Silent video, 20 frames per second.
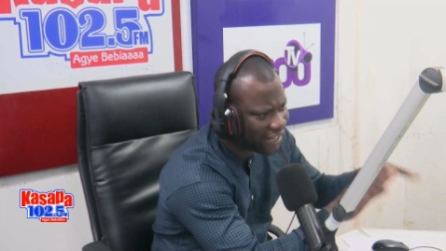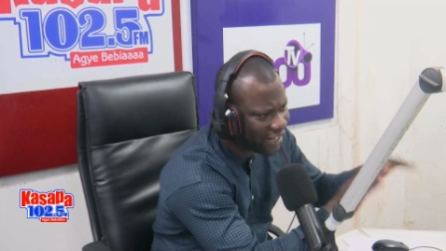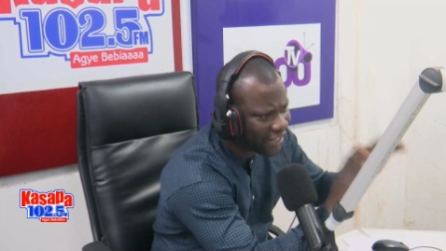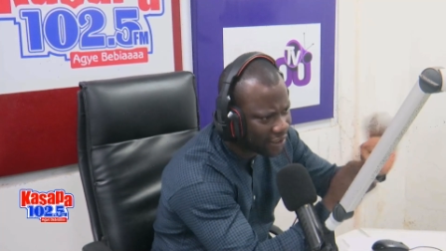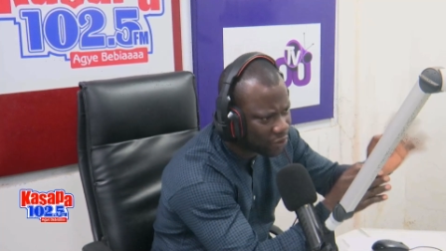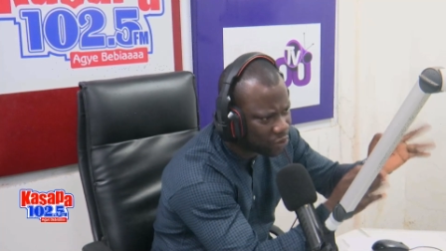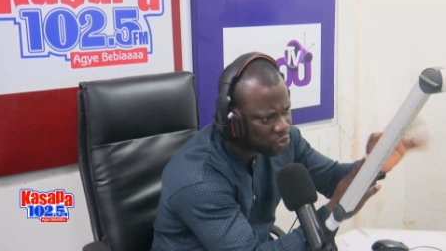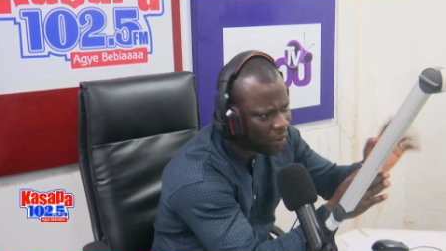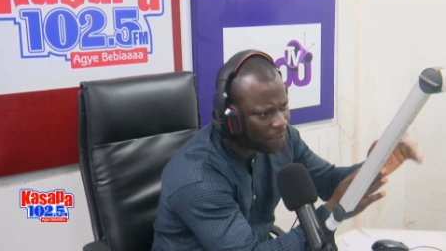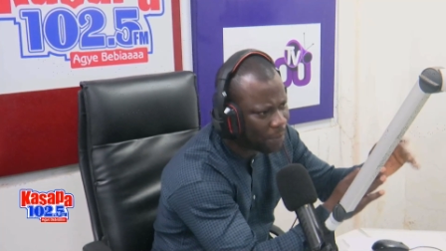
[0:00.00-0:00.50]

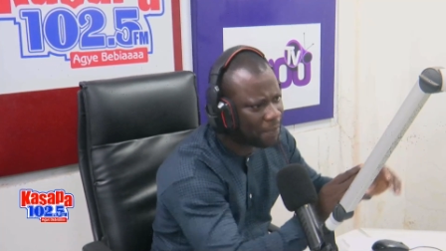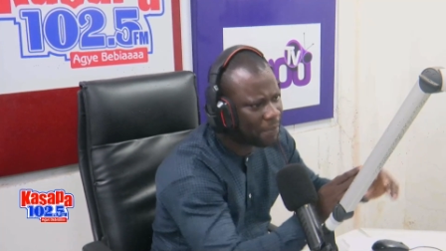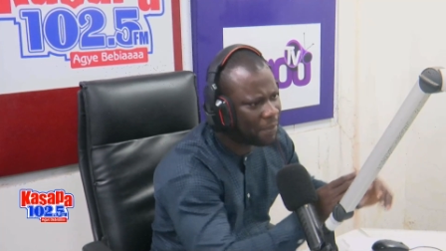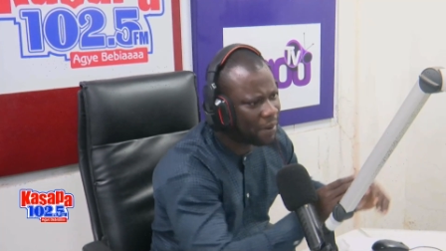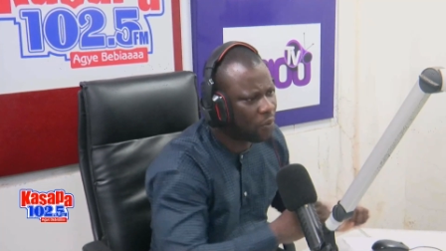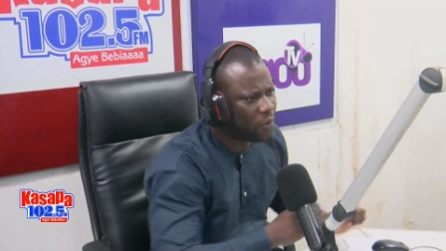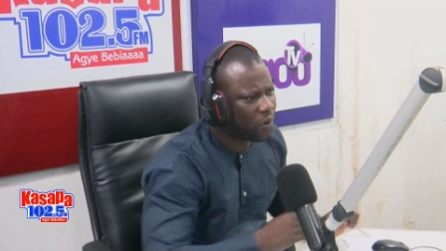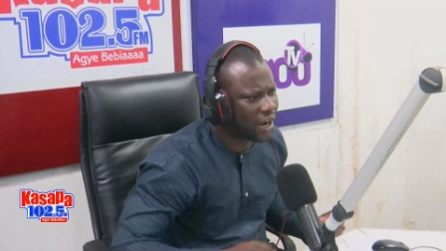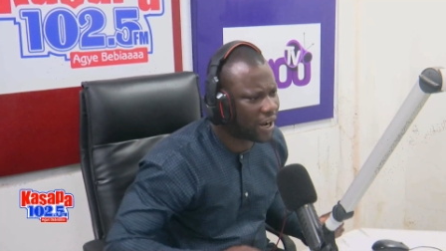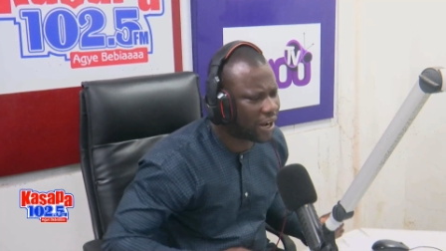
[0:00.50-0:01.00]
yet to
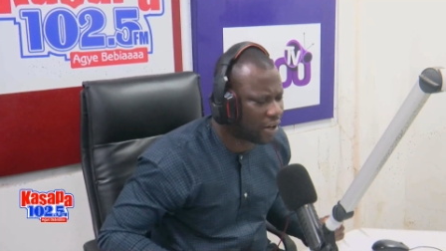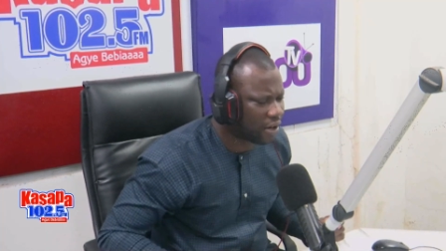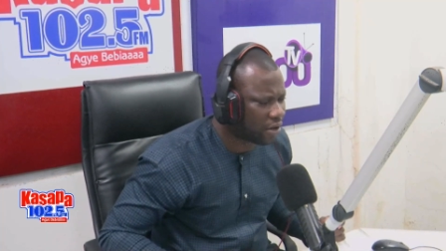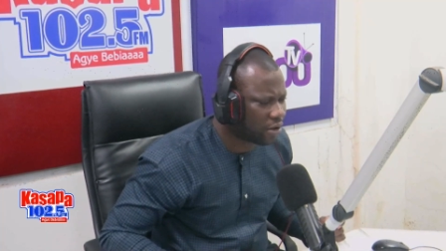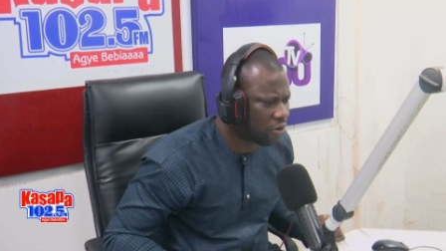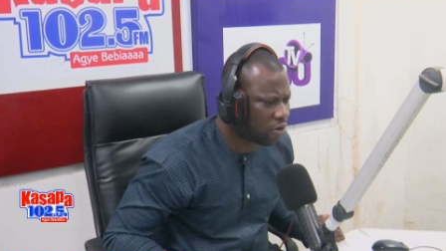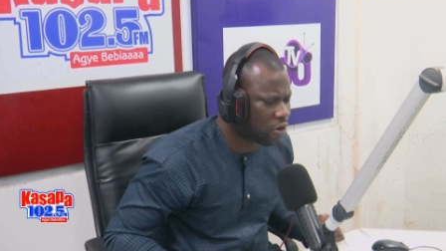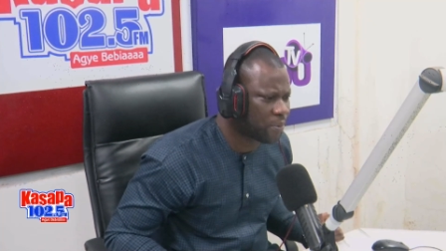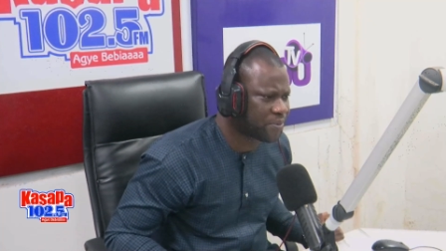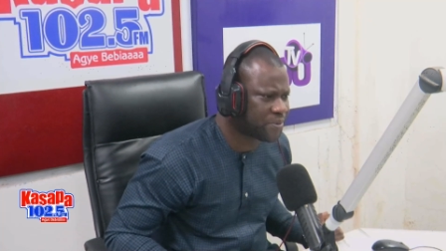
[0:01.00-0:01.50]
Obama wa
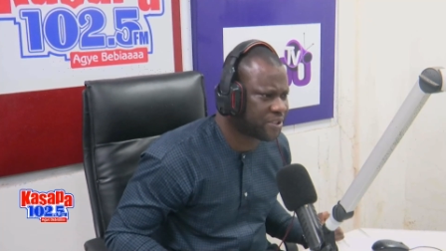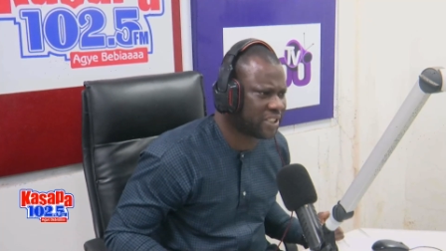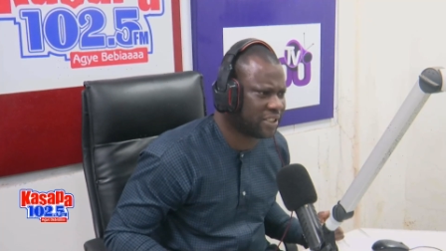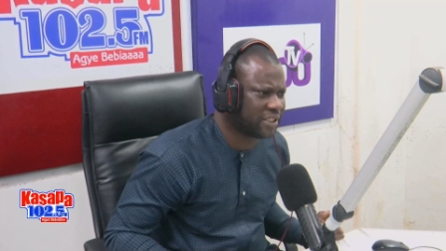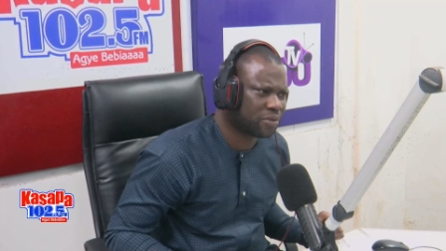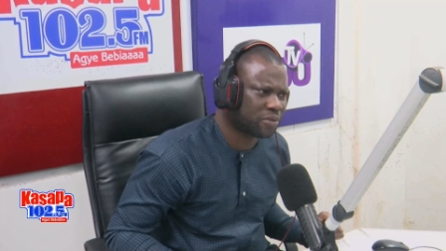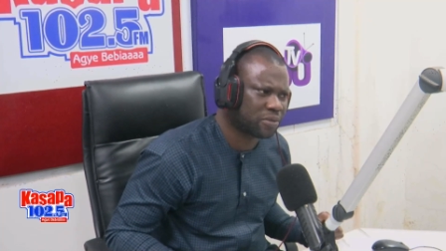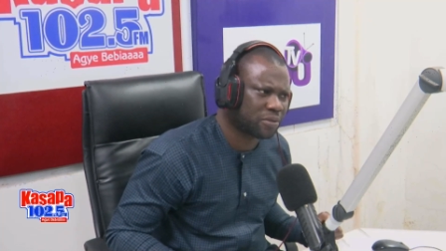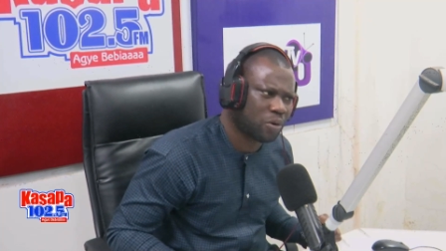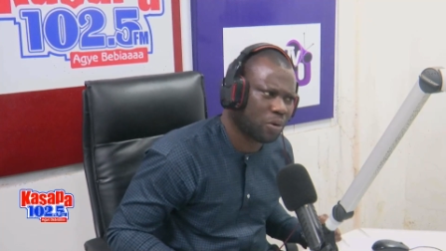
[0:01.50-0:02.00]

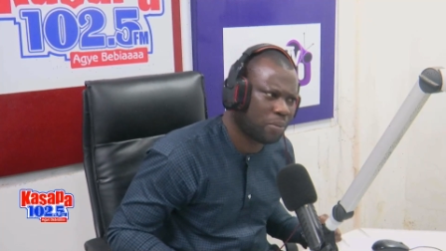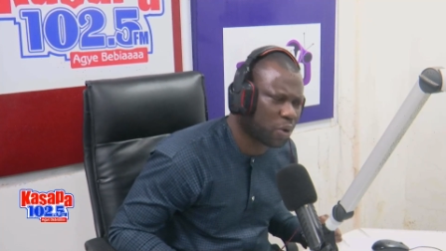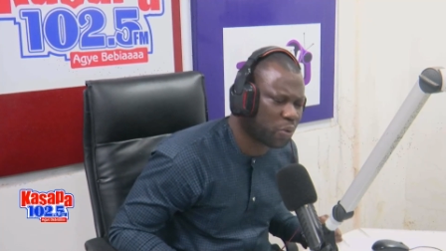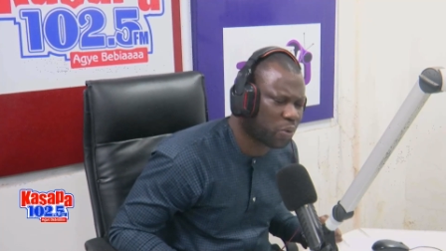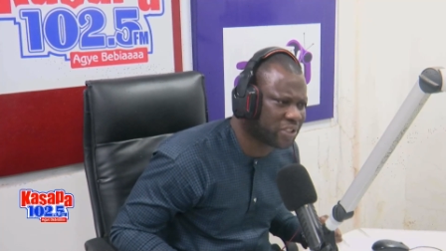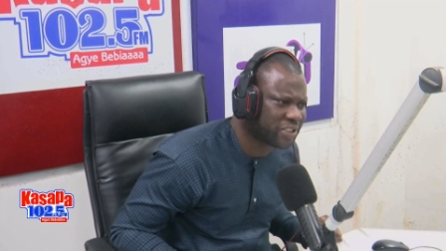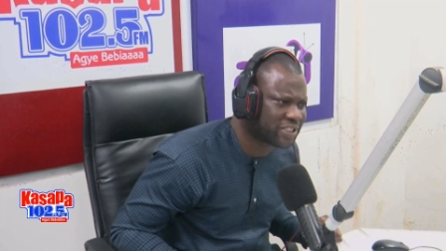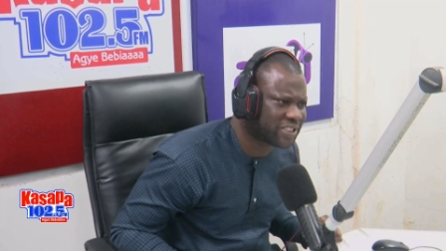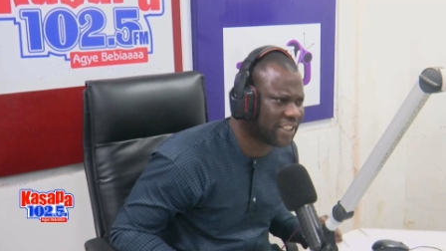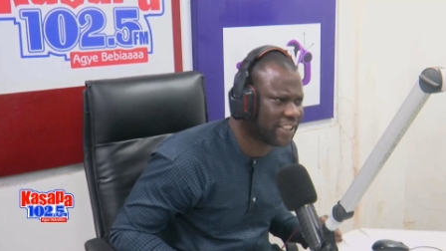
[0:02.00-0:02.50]
corruption. What about
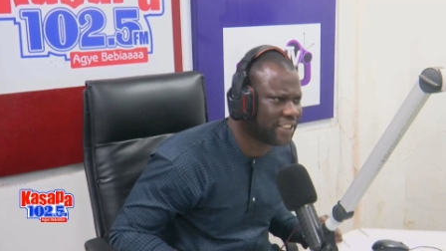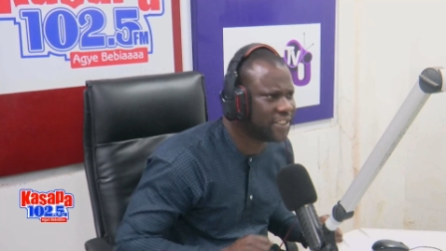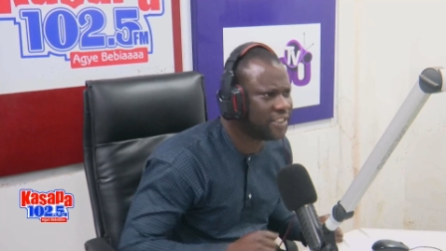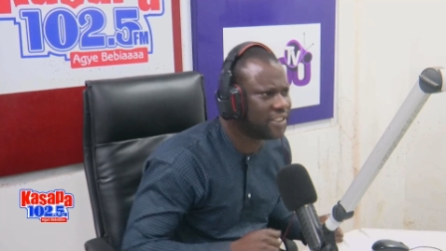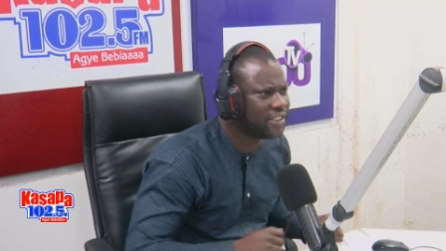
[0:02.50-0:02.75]
Connie saying?